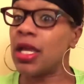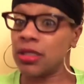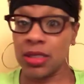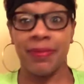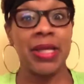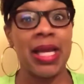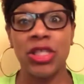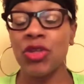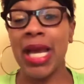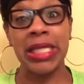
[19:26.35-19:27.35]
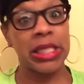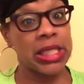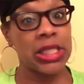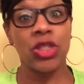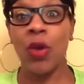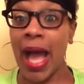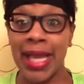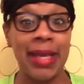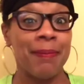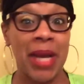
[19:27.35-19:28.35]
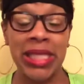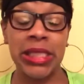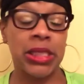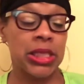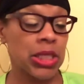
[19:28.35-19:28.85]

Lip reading: Sometimes you got to get I get my sister